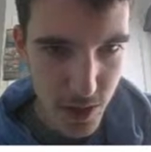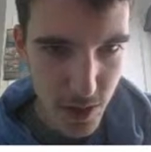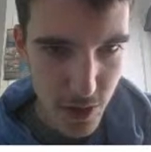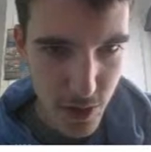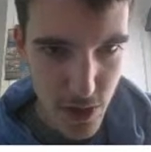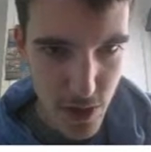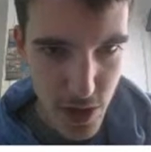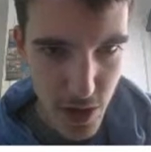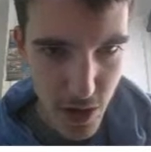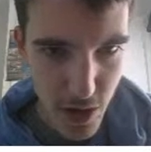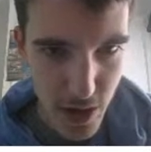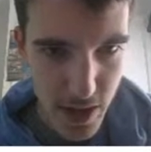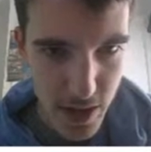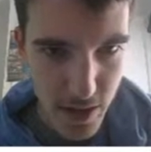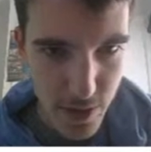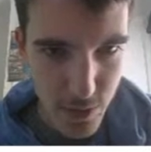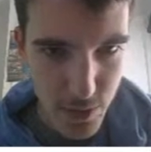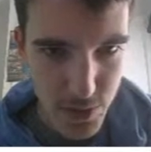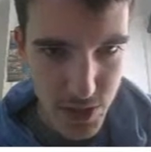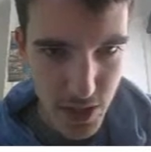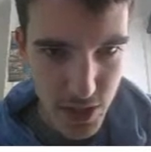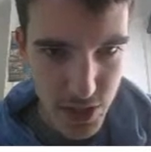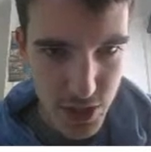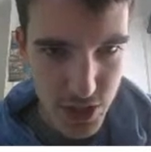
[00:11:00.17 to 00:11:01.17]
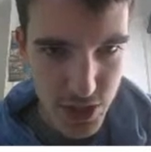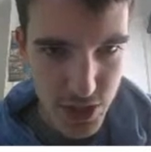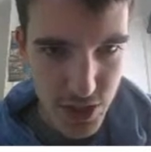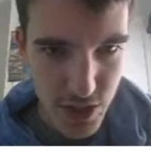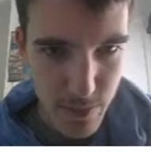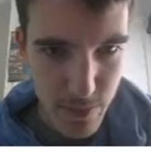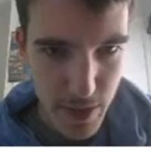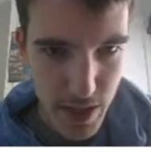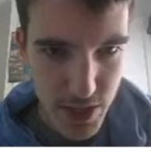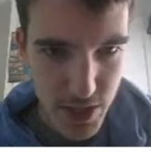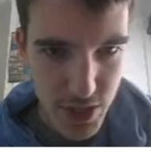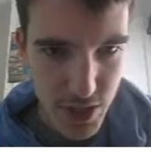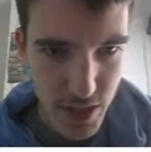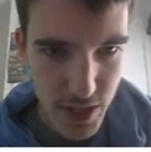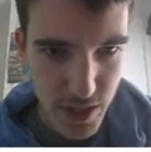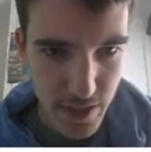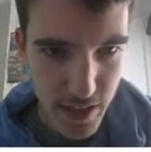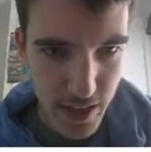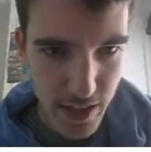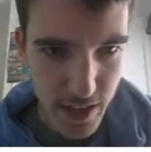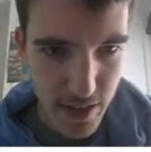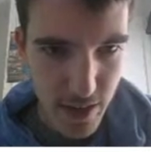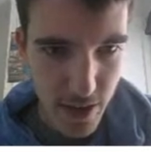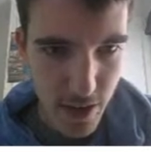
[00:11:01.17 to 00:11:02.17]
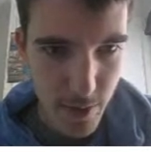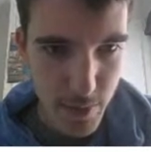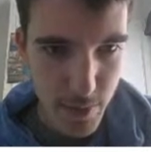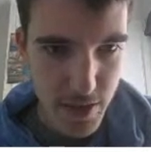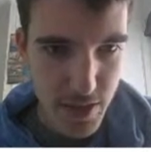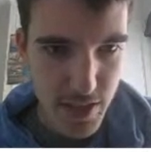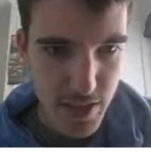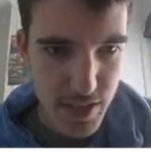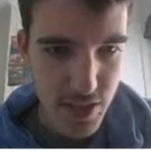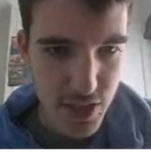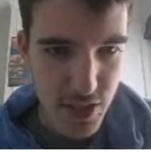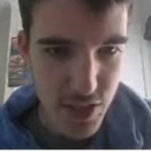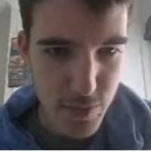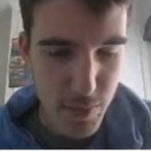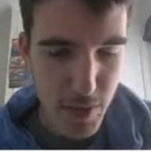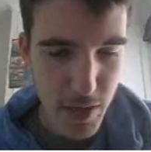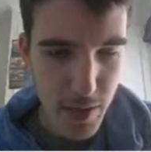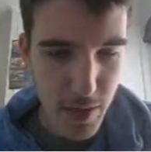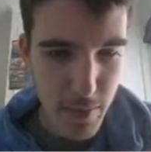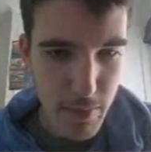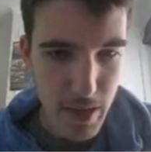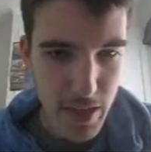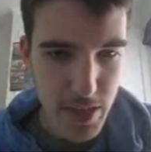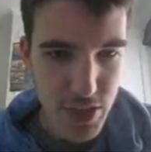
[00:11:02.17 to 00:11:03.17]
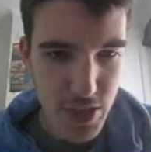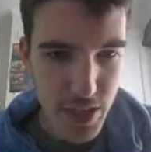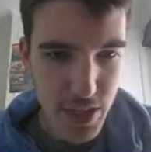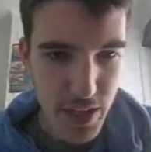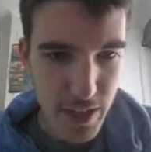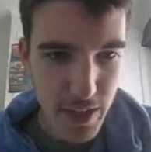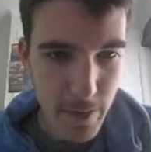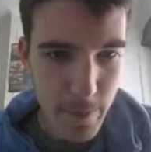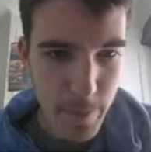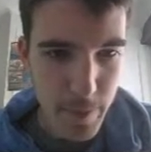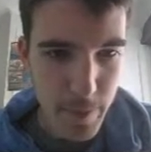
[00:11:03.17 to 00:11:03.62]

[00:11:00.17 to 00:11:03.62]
on 9, or was I just imagining that? No, I must have just been imagining.